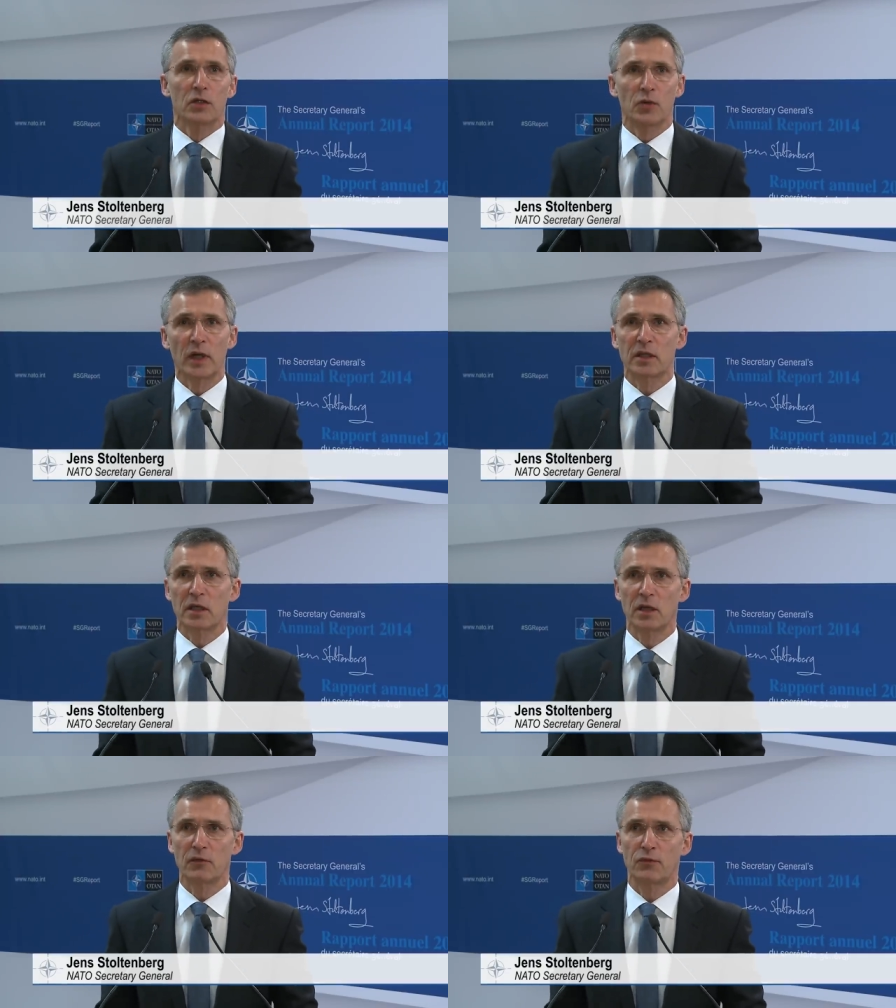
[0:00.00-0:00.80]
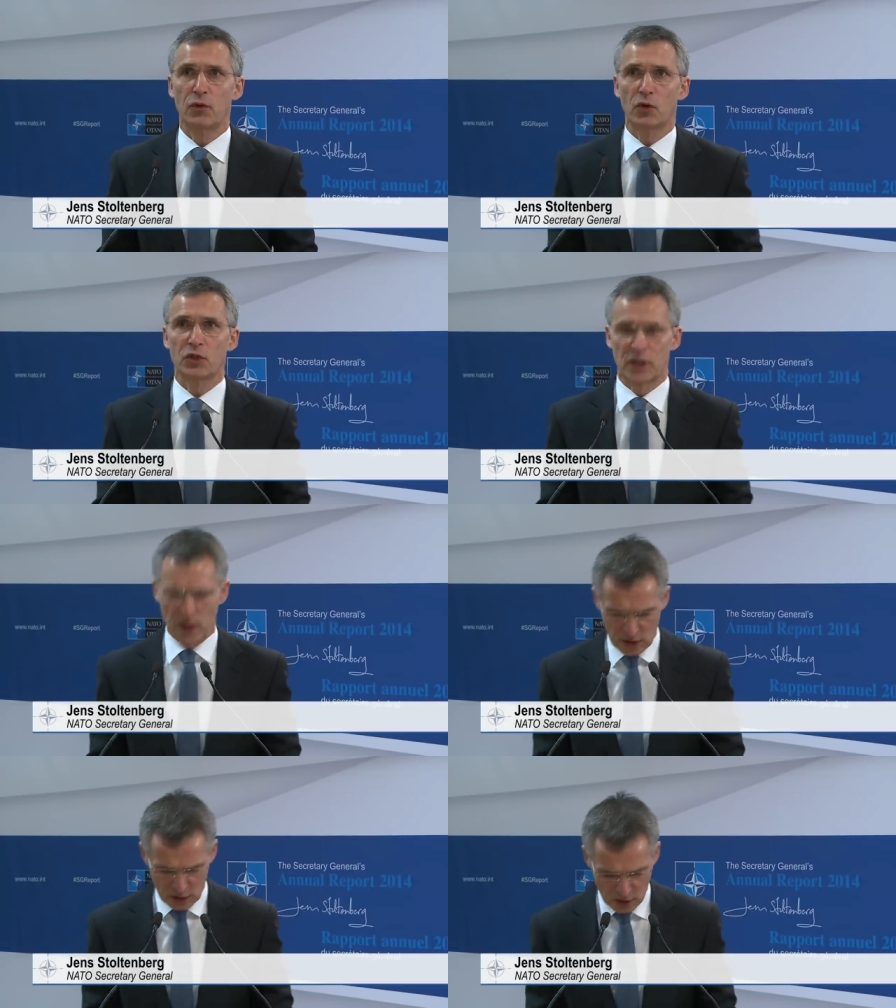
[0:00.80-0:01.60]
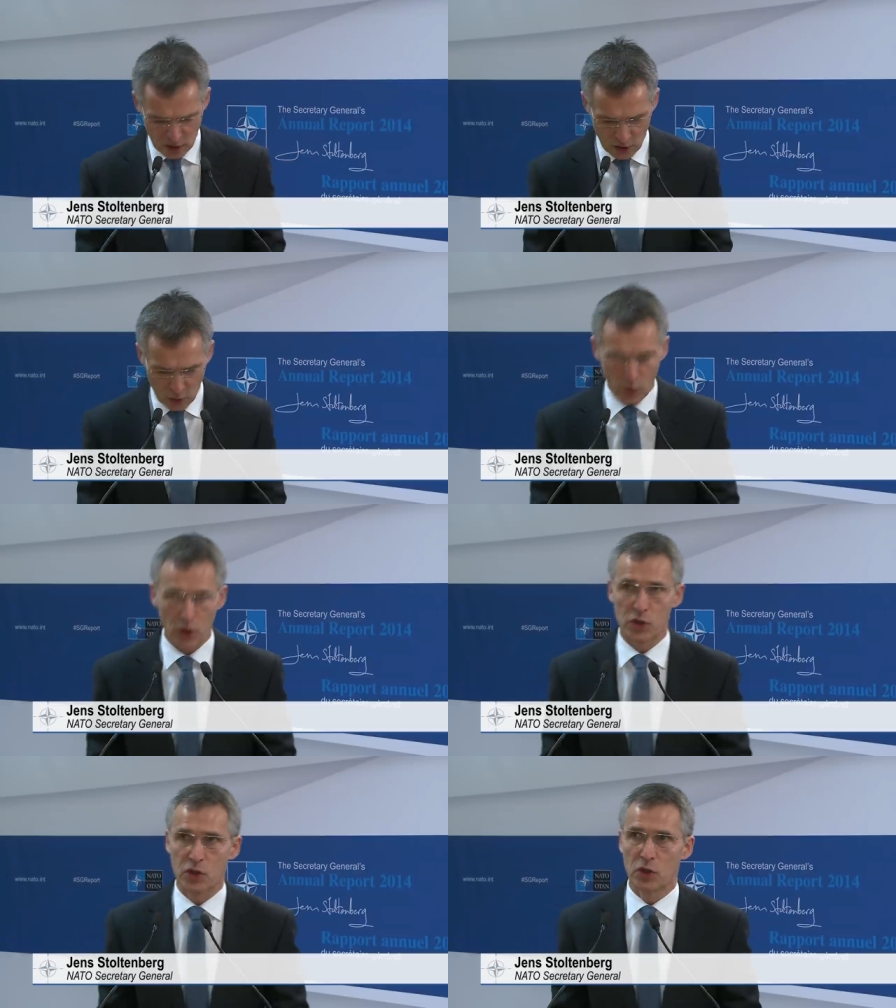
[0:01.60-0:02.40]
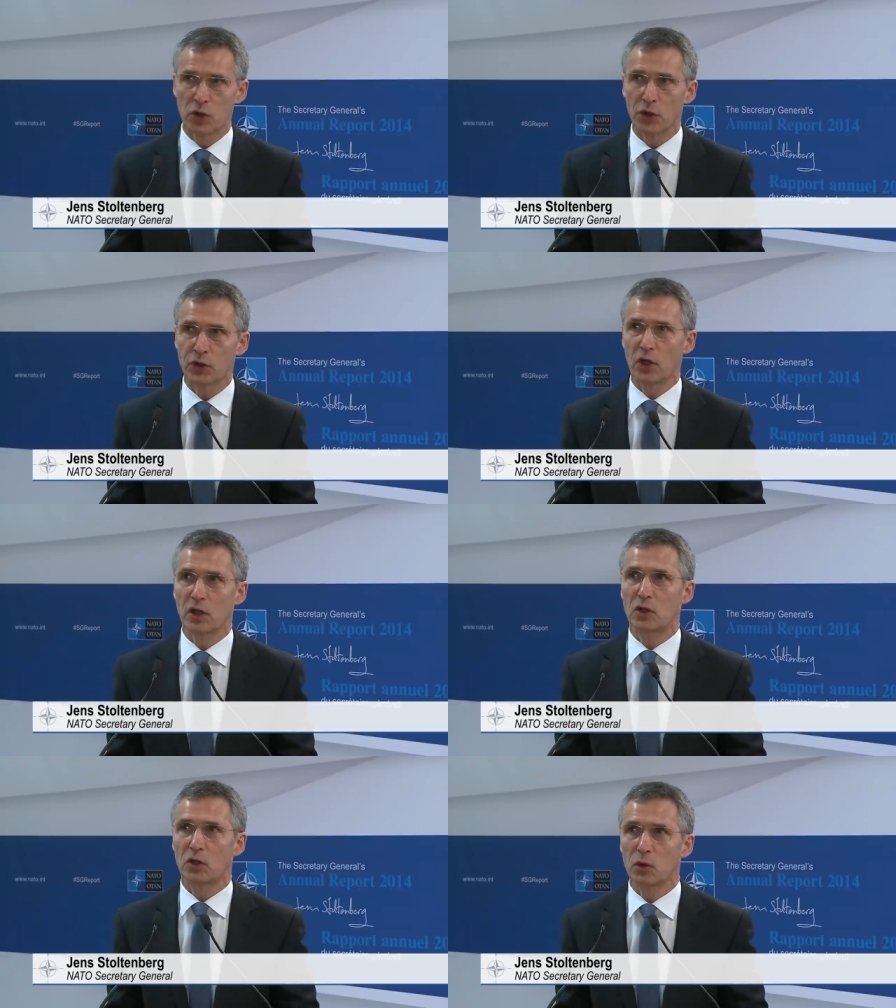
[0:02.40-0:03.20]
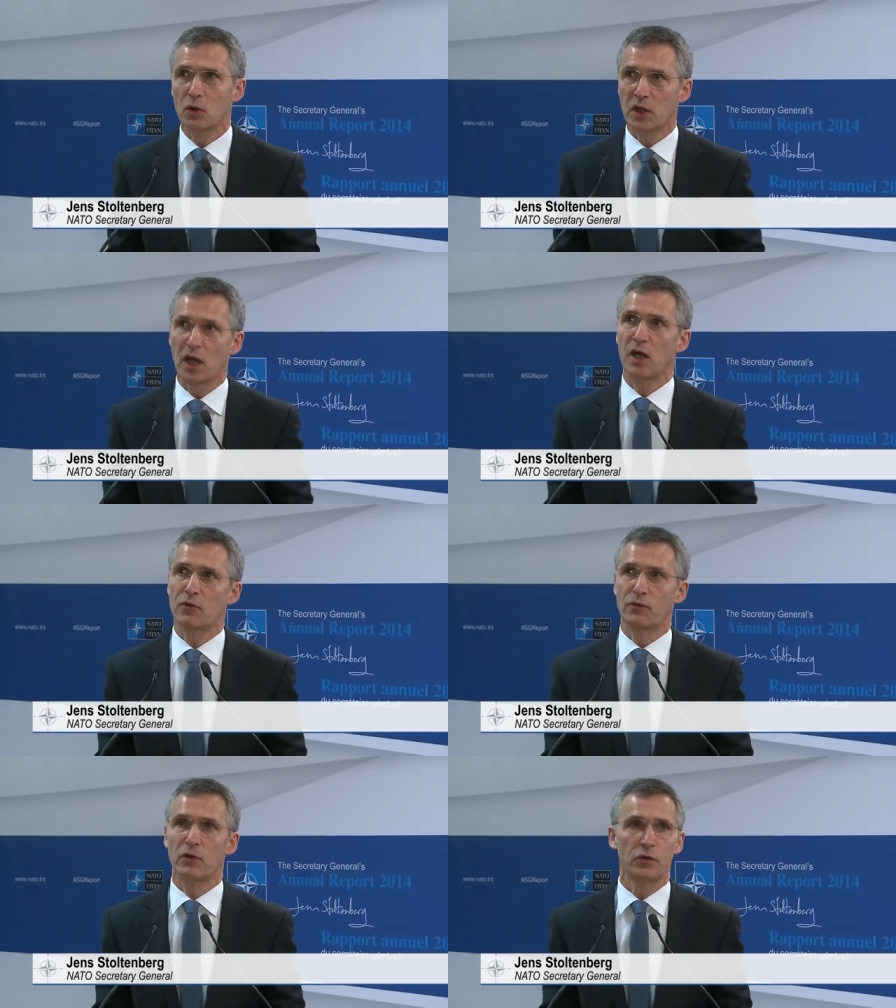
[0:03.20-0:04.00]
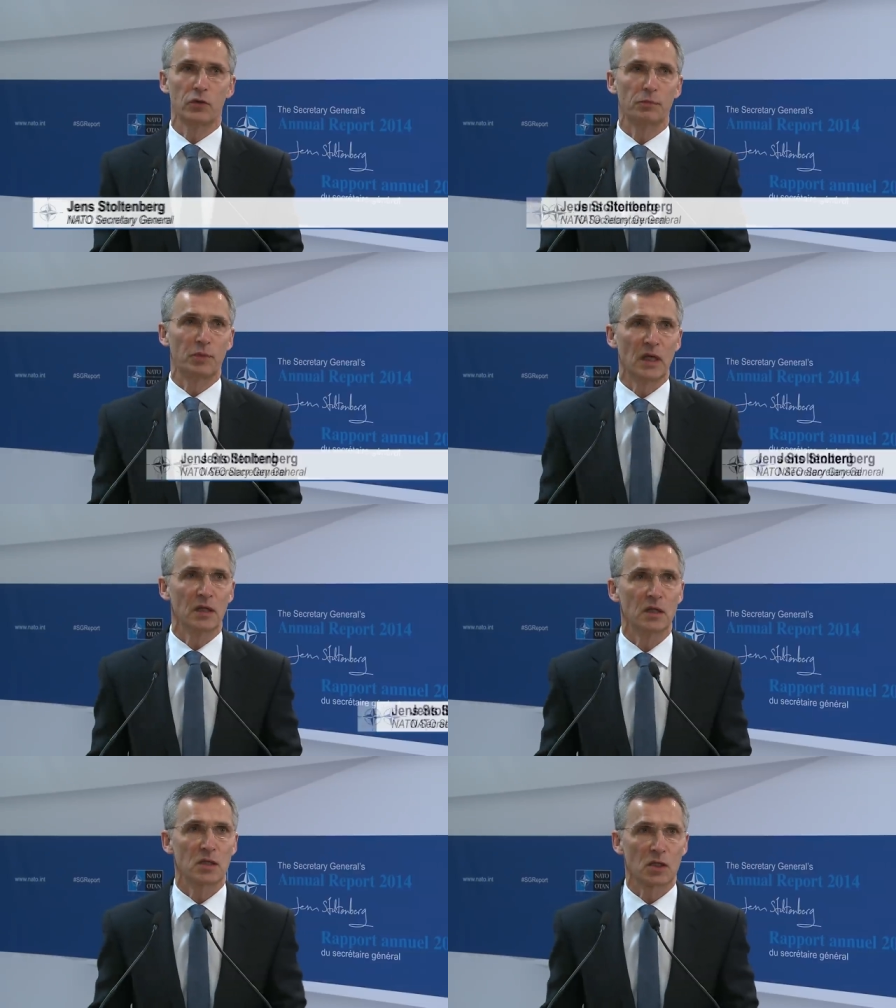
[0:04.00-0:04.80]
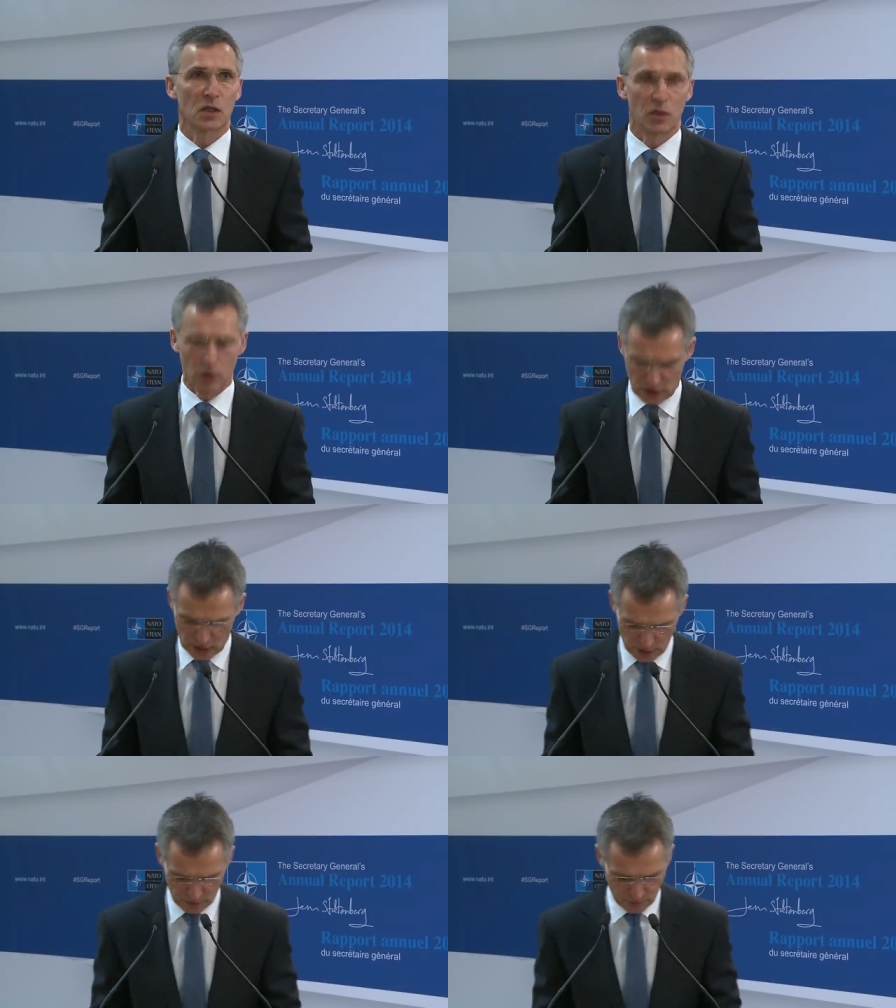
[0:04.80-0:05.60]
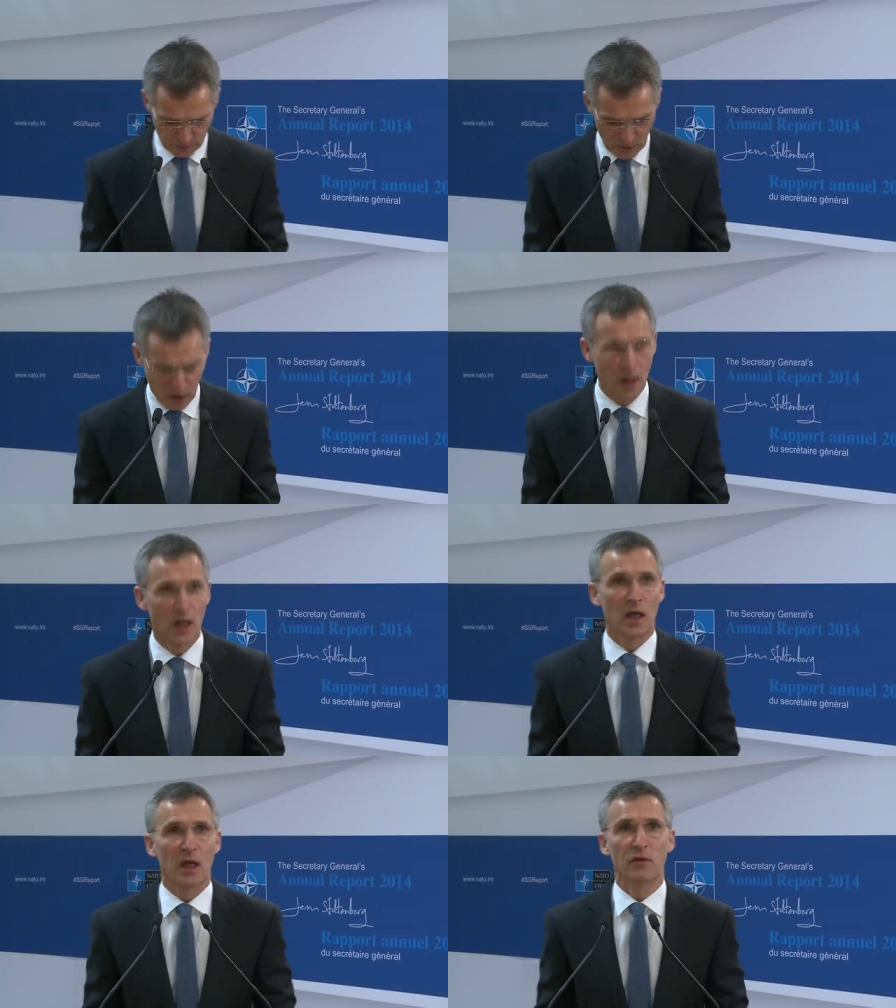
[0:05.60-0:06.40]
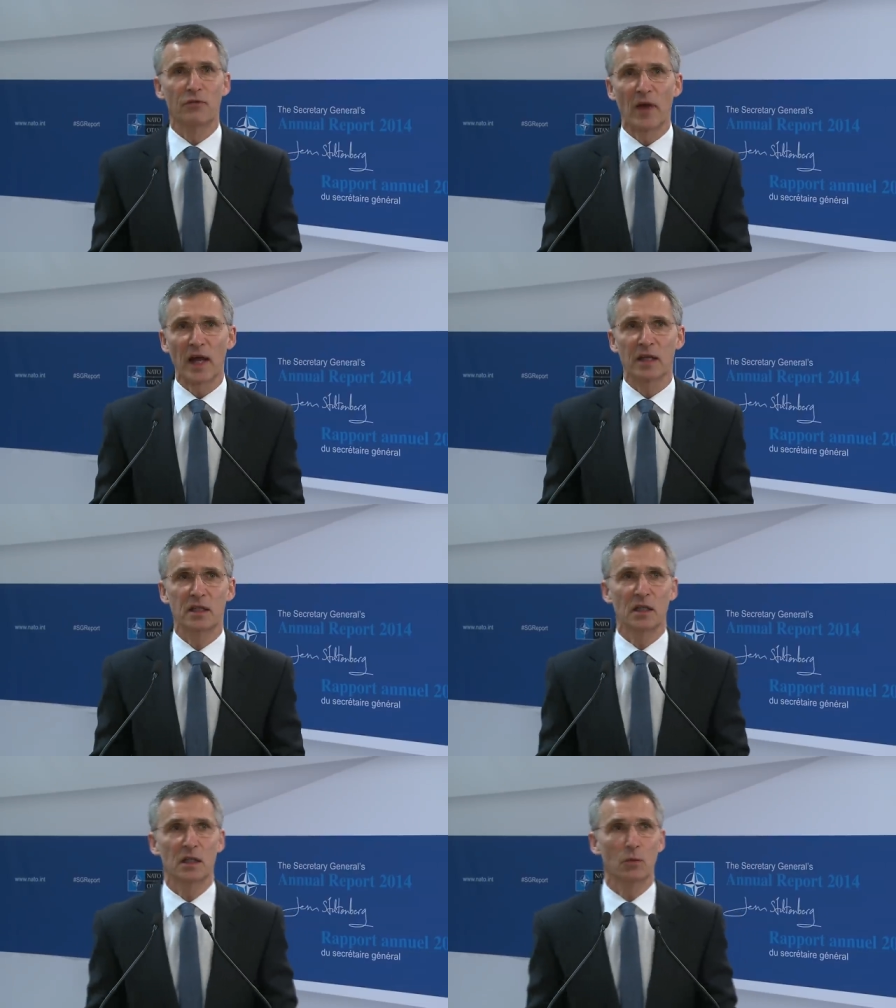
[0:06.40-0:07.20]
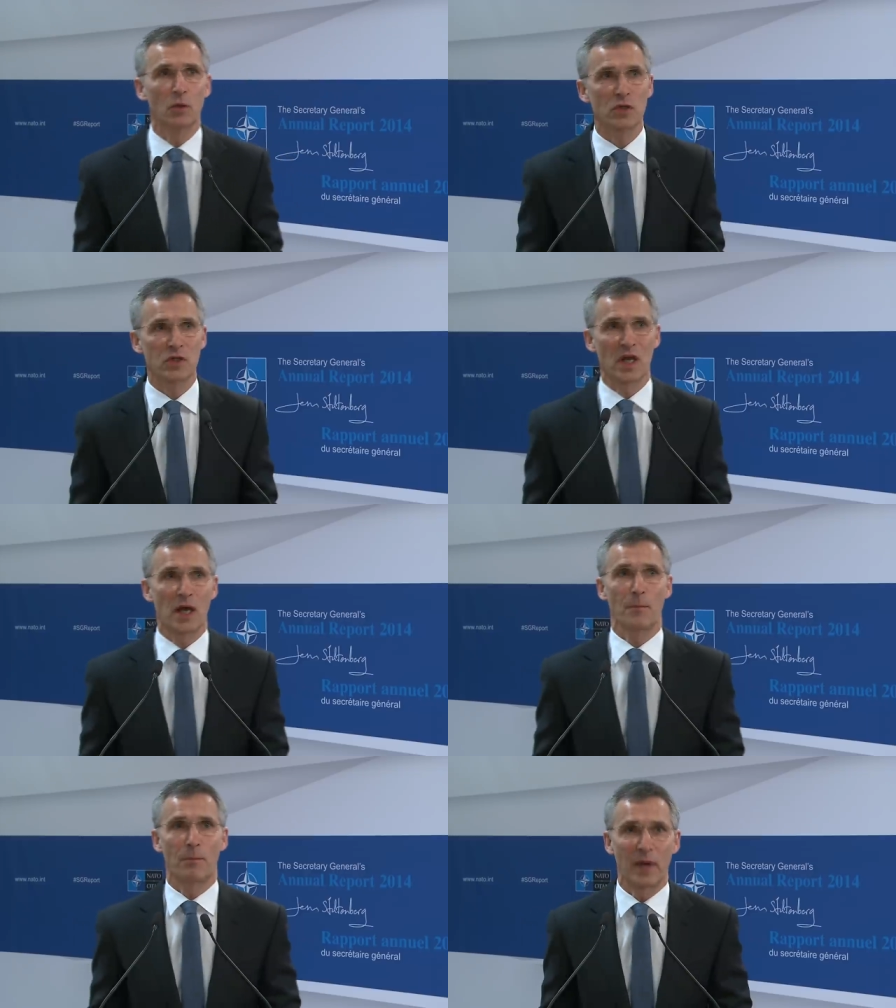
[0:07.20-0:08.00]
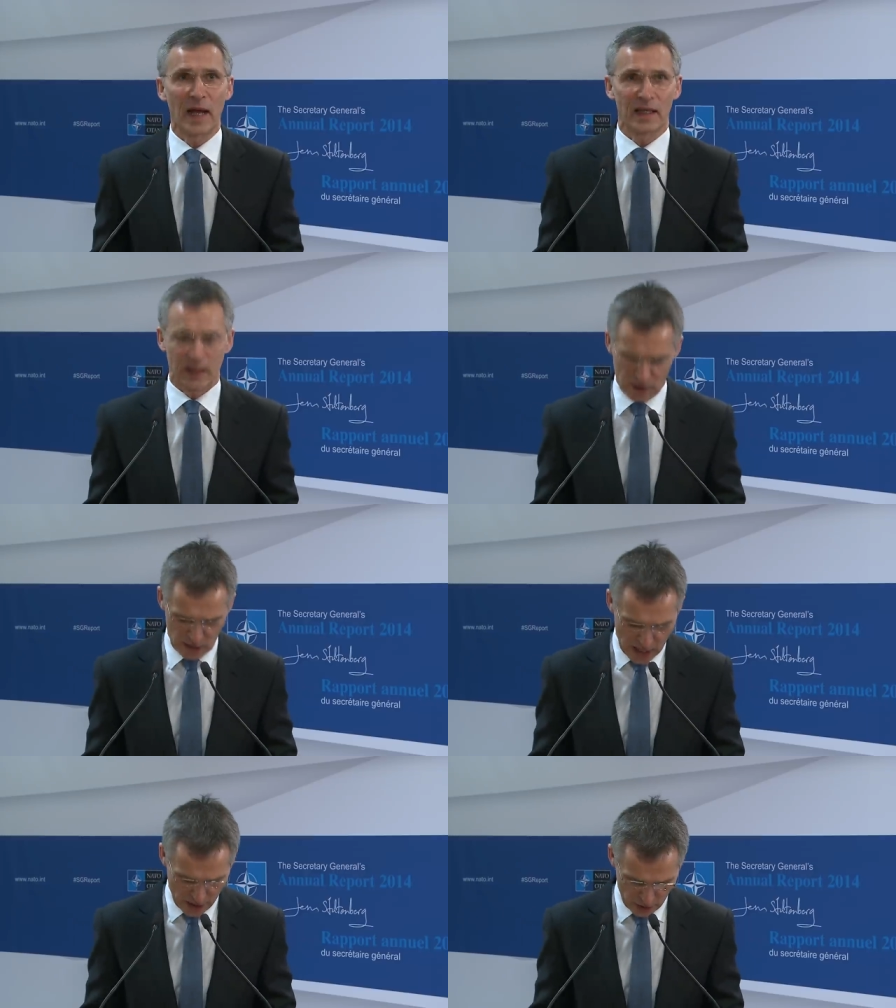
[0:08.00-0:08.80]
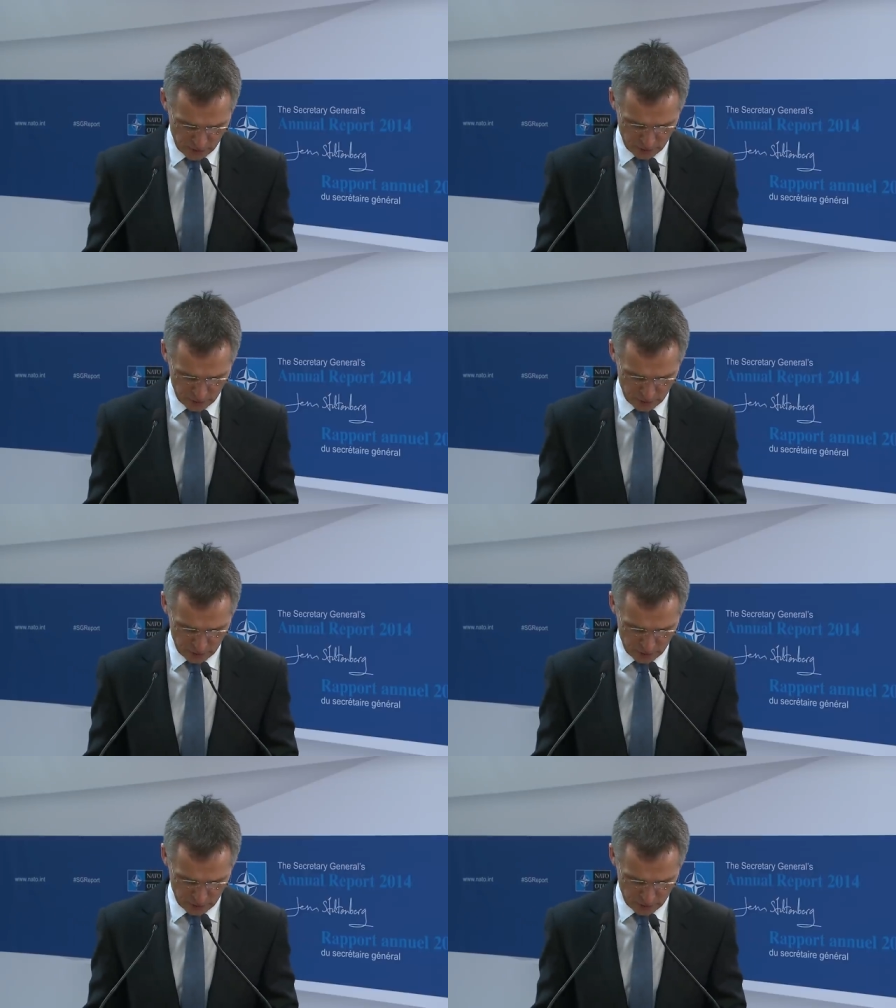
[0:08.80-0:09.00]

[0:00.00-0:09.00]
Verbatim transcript: 2014 was not a good year for European security. In fact, it was a black year.